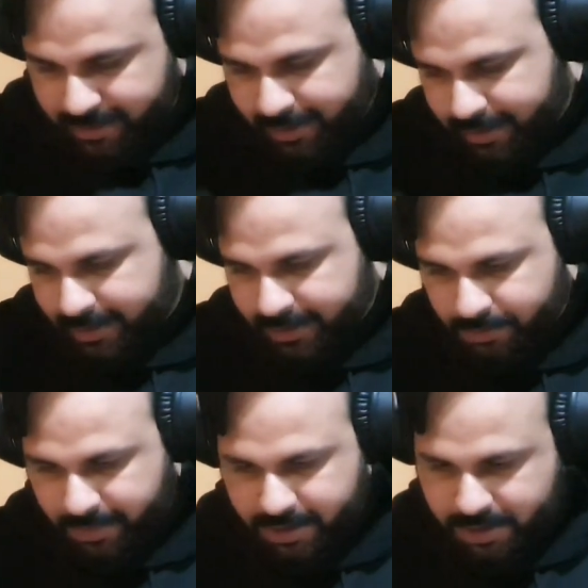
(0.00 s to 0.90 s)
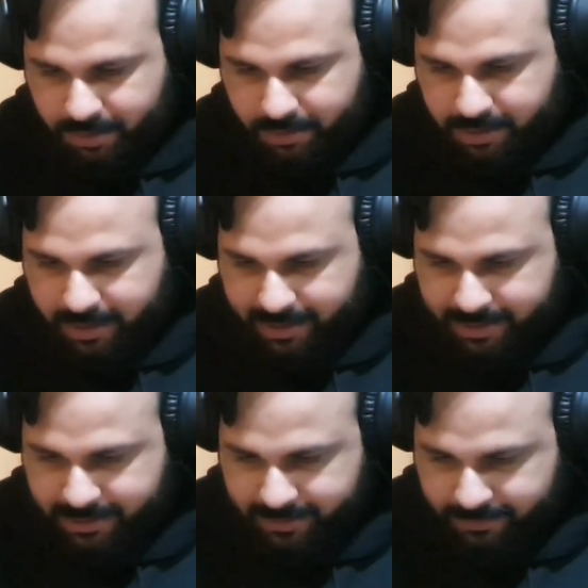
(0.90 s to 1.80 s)
to make sure that
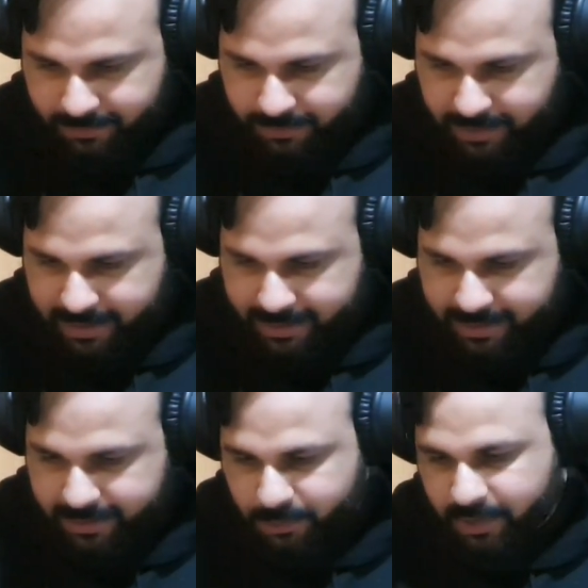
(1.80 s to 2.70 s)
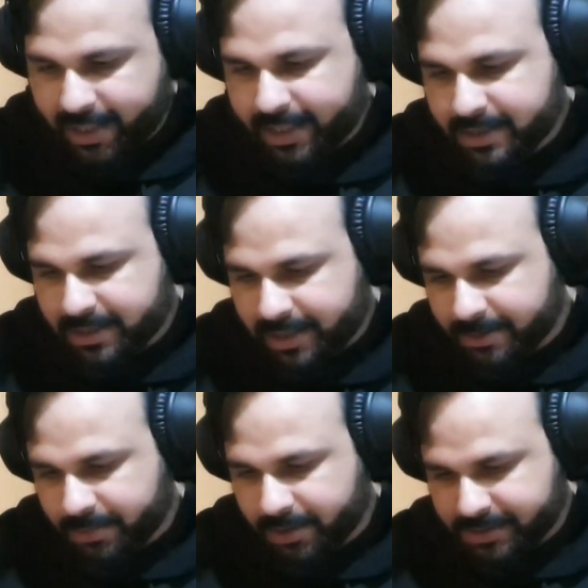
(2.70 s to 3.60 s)
we get the right
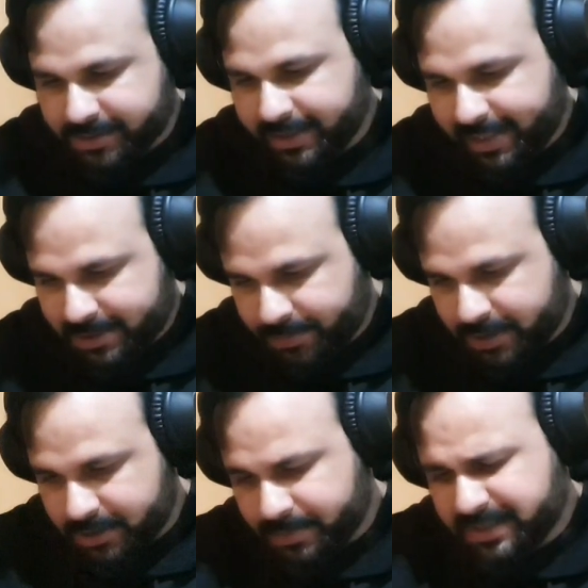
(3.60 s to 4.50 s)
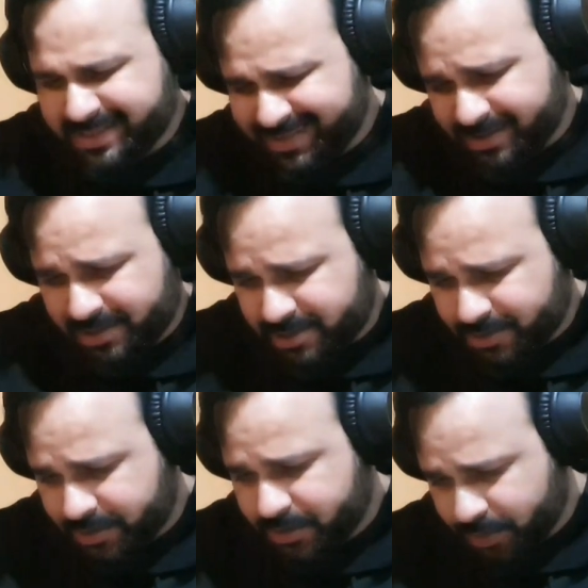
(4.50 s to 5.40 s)
unboxing experience. But this is
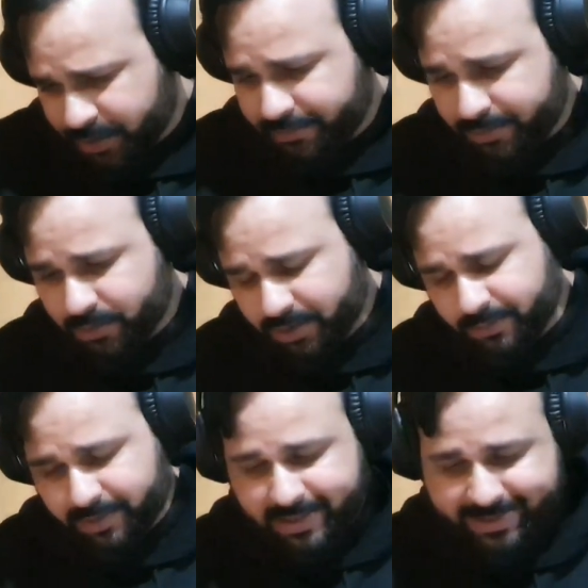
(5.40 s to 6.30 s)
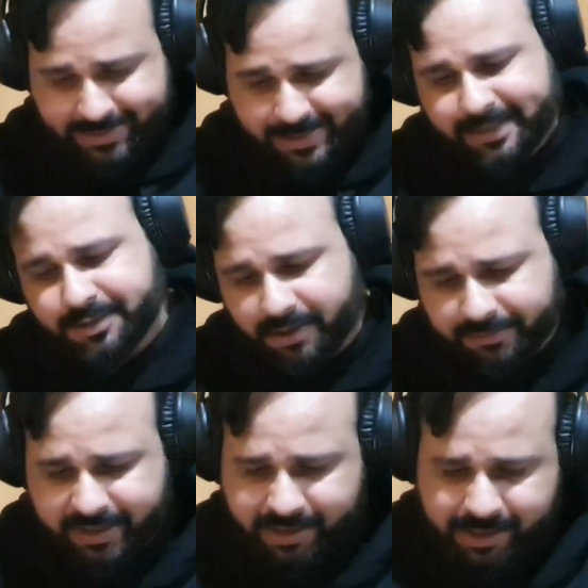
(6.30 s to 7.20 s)
also good if you want to really tear it
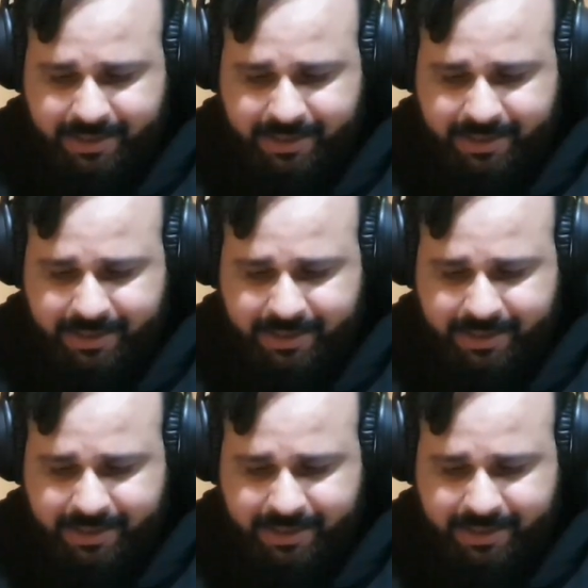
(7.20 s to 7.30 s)
off and